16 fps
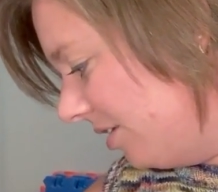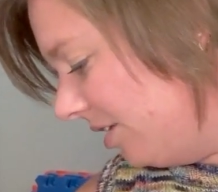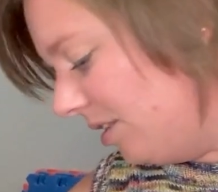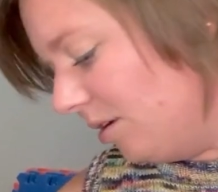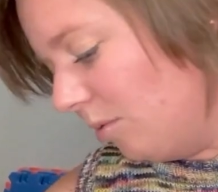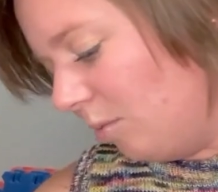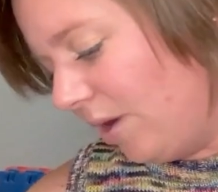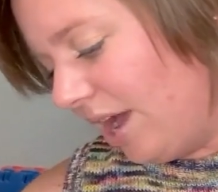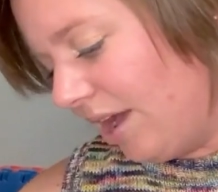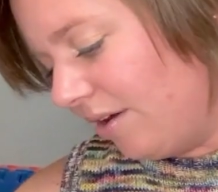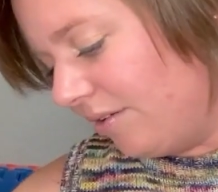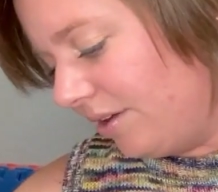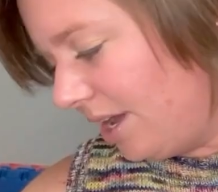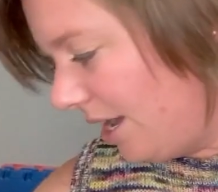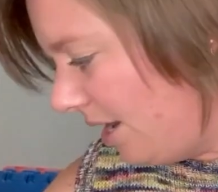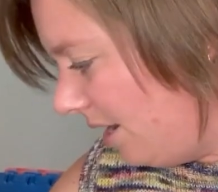either.
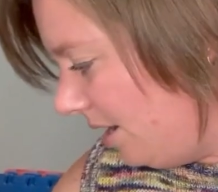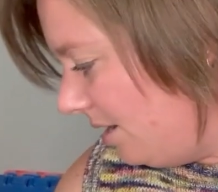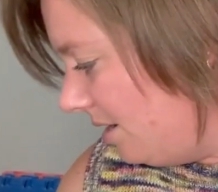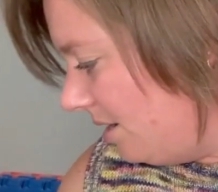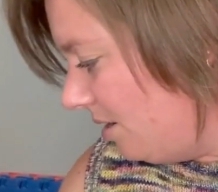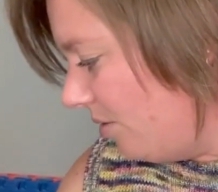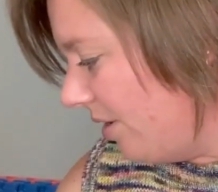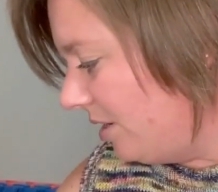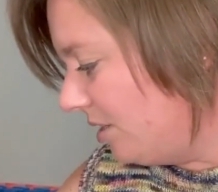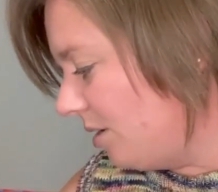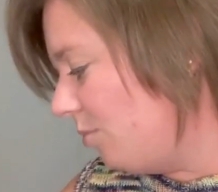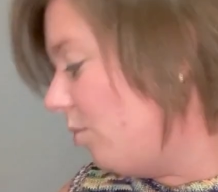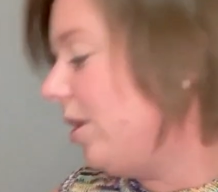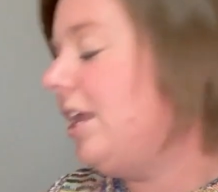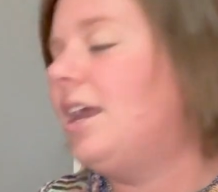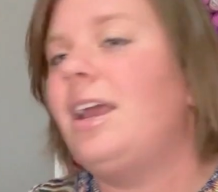Wow, I did a great job.
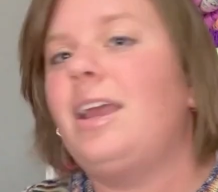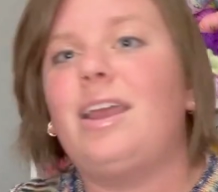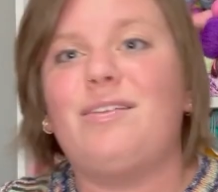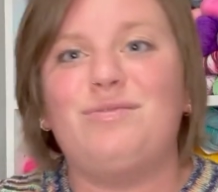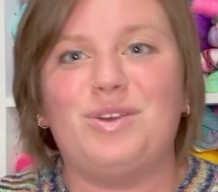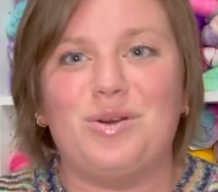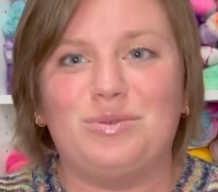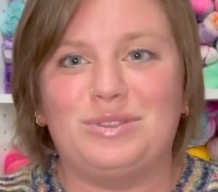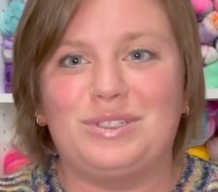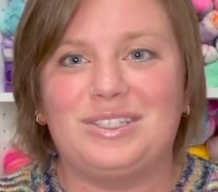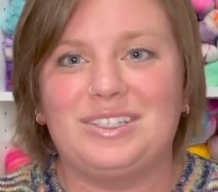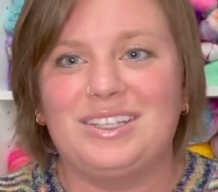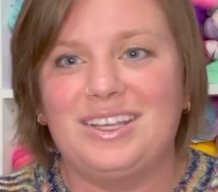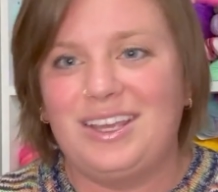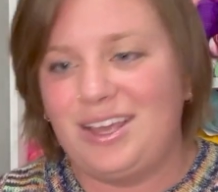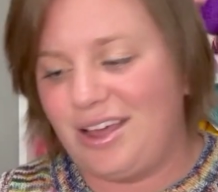Wait, I have notes
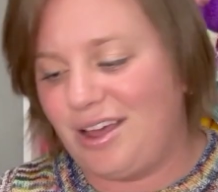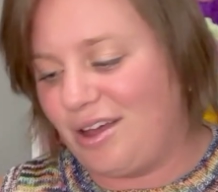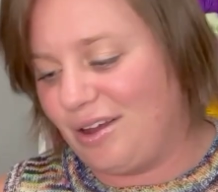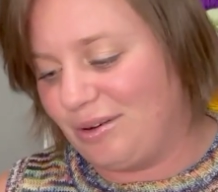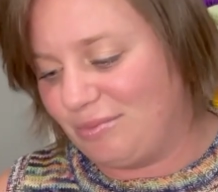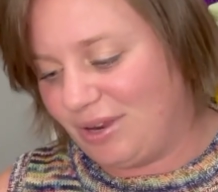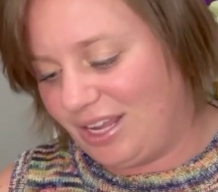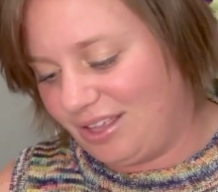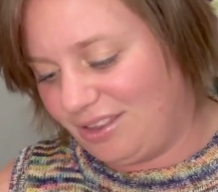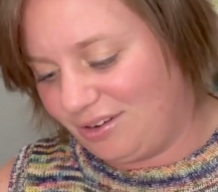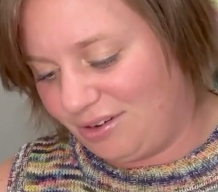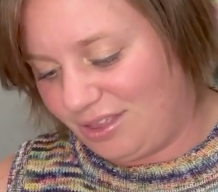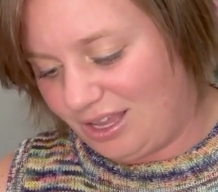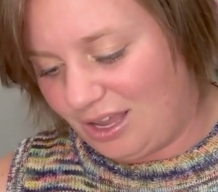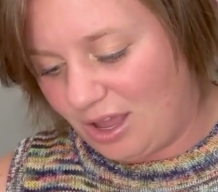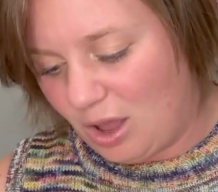on my other
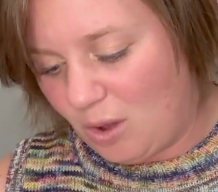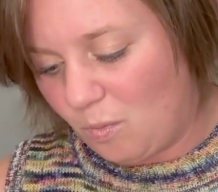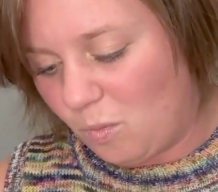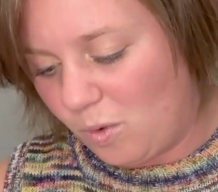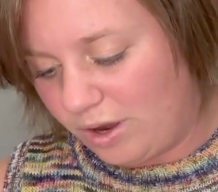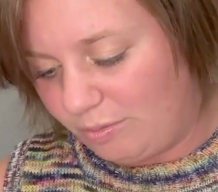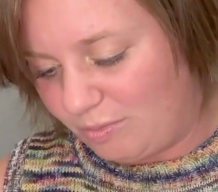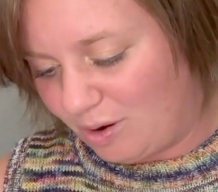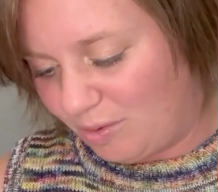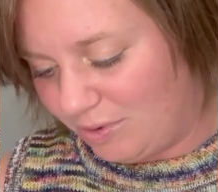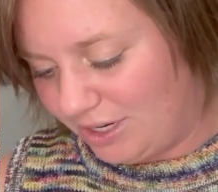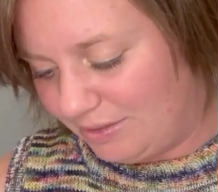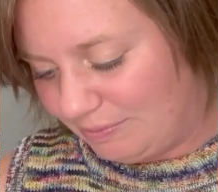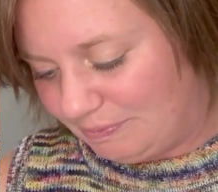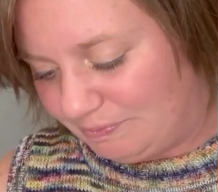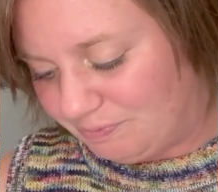thing. One moment.
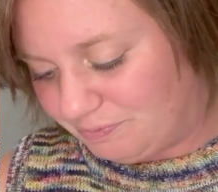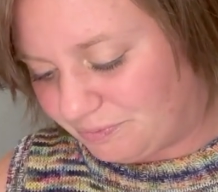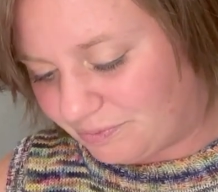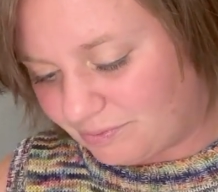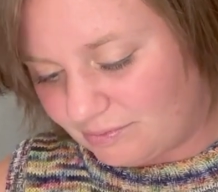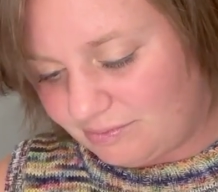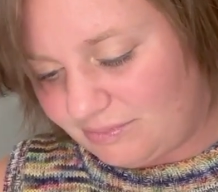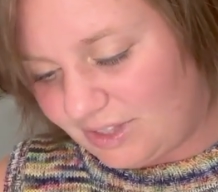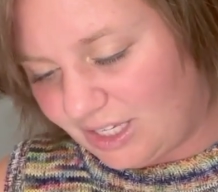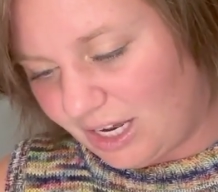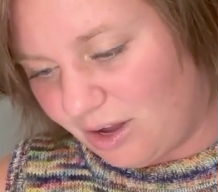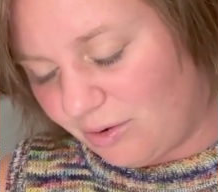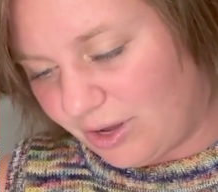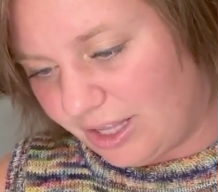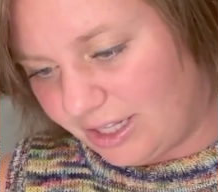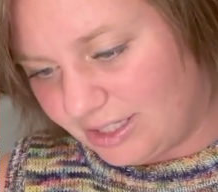
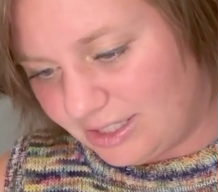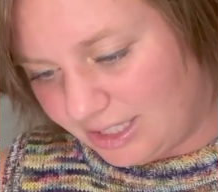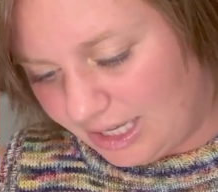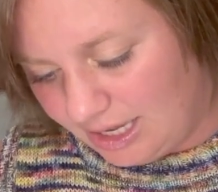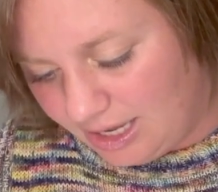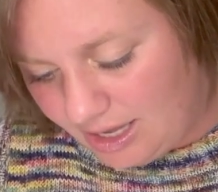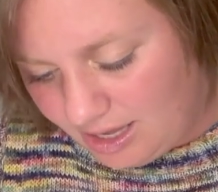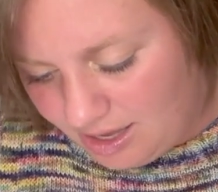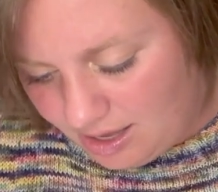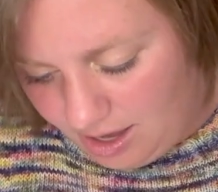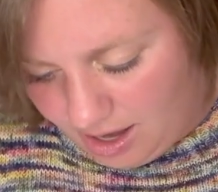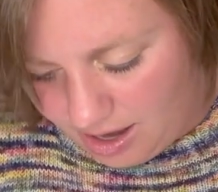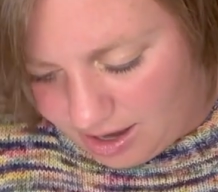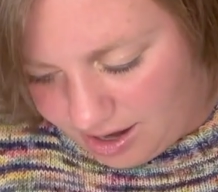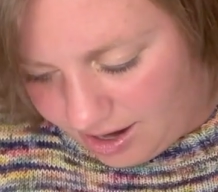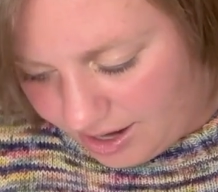Okay, let's see.
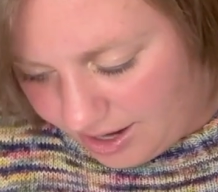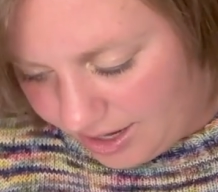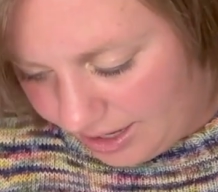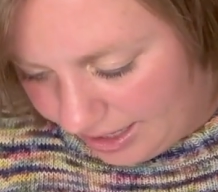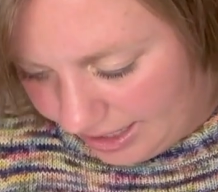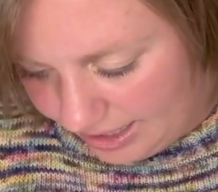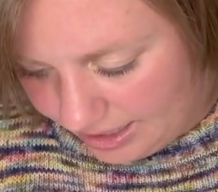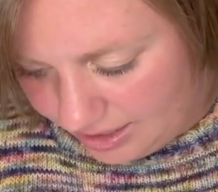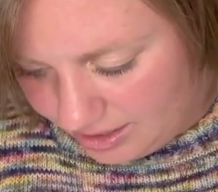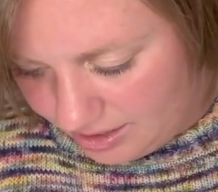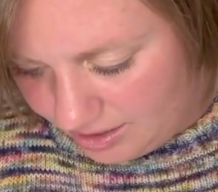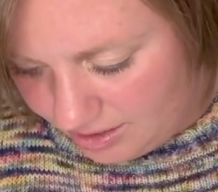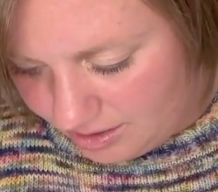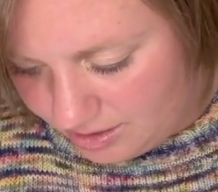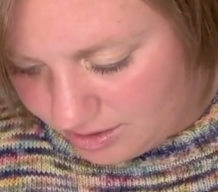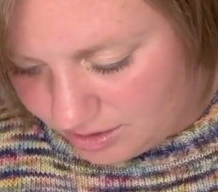I
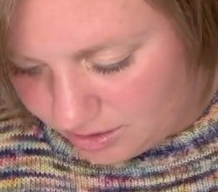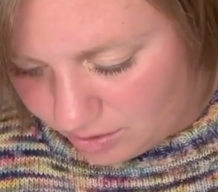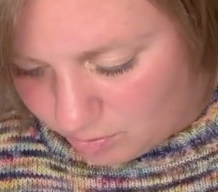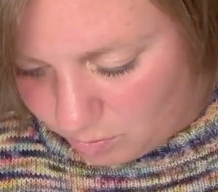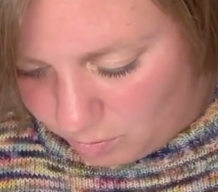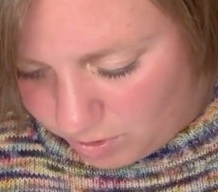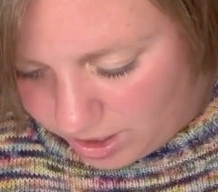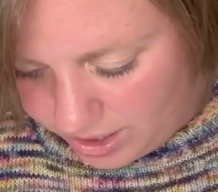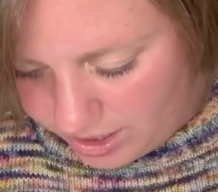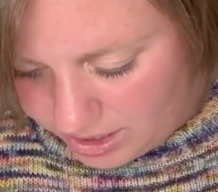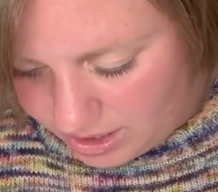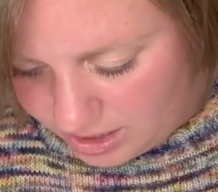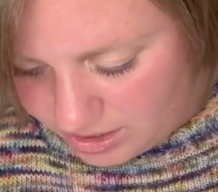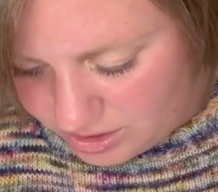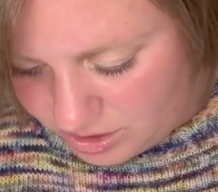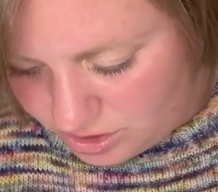took
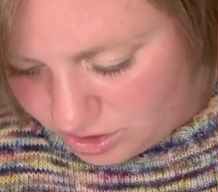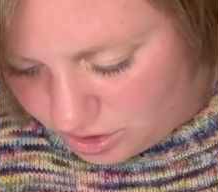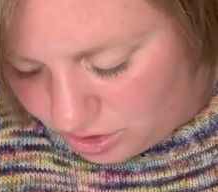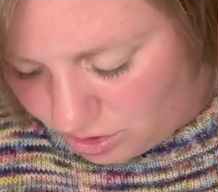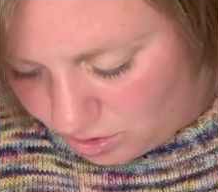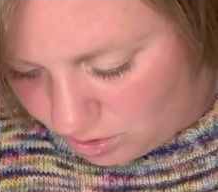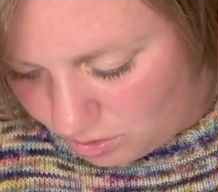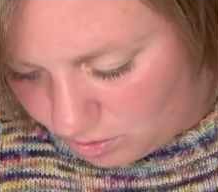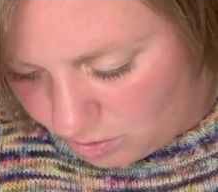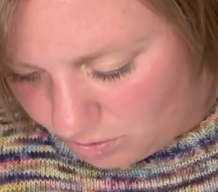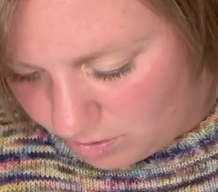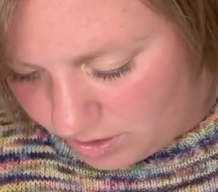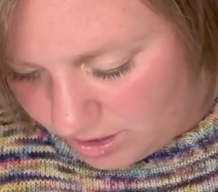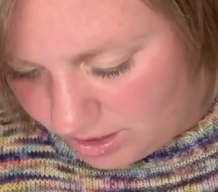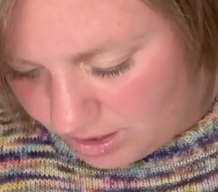1, 2,